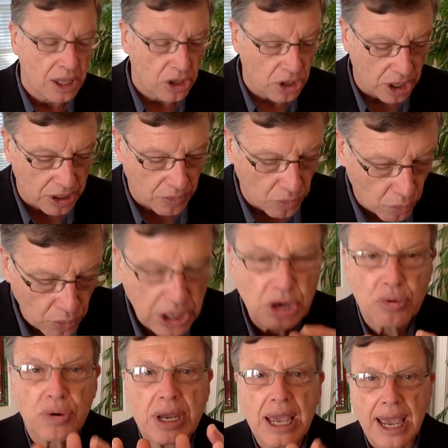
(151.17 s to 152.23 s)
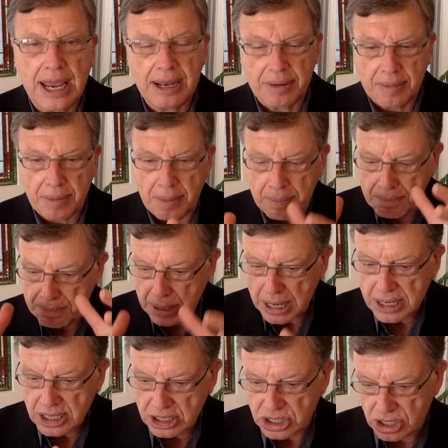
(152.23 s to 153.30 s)
Look, we create
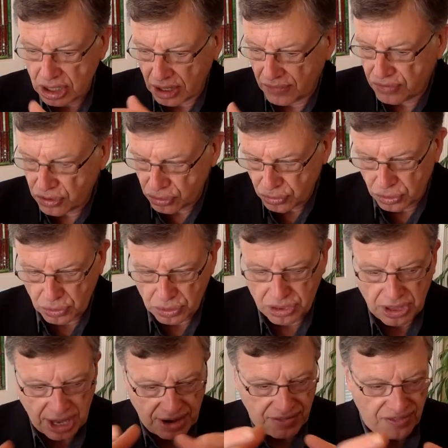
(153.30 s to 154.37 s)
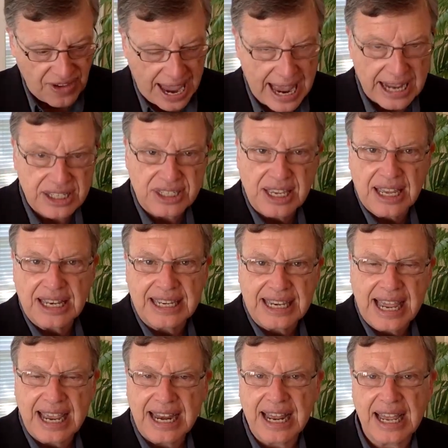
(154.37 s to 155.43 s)
buckets of truth and facts and
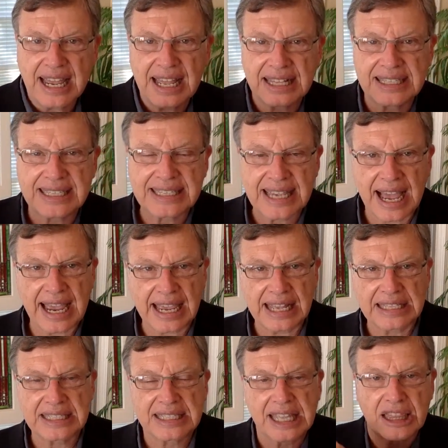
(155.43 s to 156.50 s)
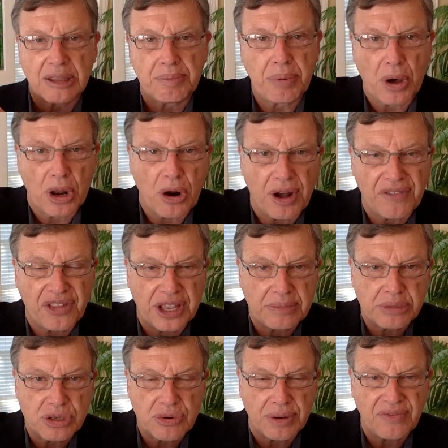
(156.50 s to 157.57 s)
data and science that the bought-off
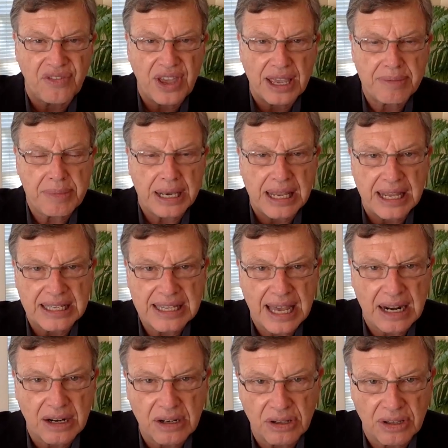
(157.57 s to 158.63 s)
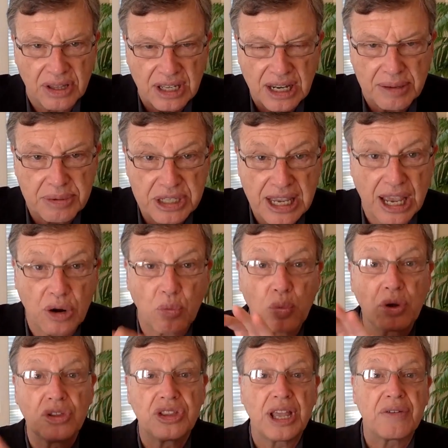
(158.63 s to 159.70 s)
lamestream fake media tentacle of the deep state
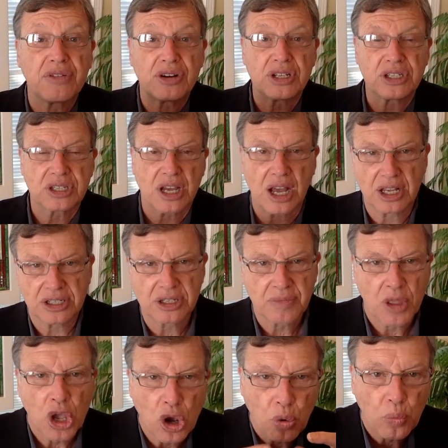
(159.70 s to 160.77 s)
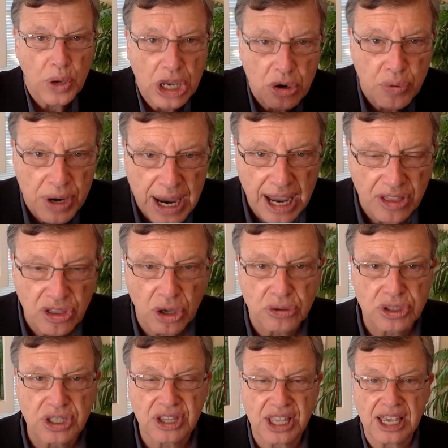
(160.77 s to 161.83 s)
will never discuss. We create
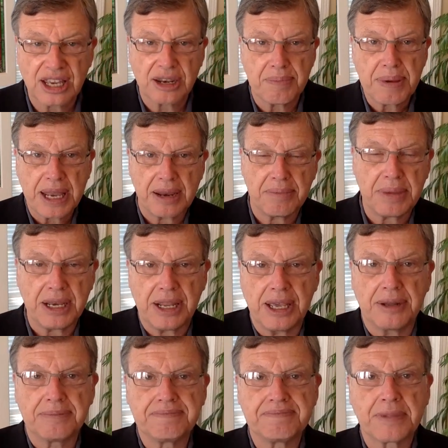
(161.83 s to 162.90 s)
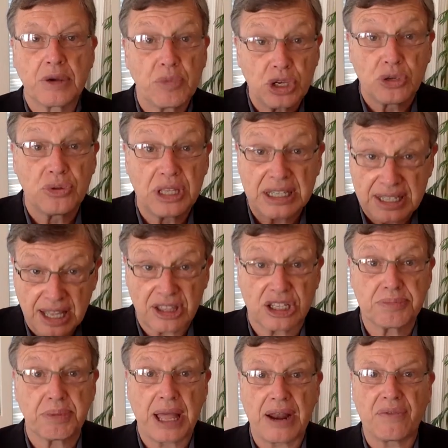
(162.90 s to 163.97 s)
those in the independent media. And we do this on
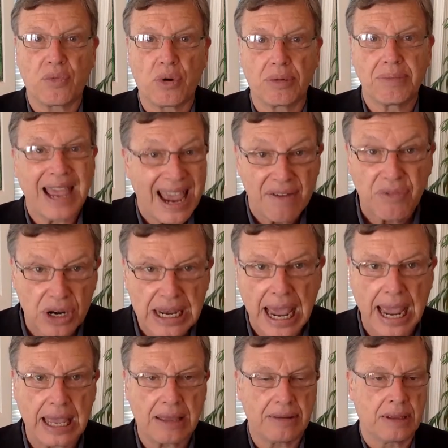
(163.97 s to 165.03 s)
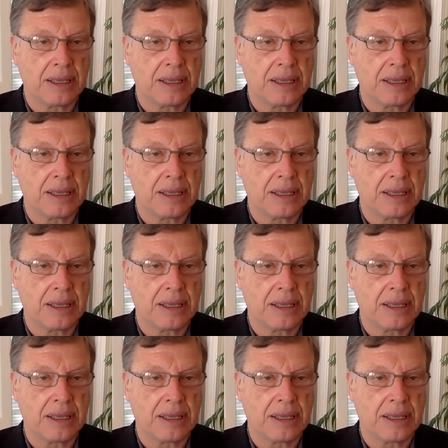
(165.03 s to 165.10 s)
this platform every day.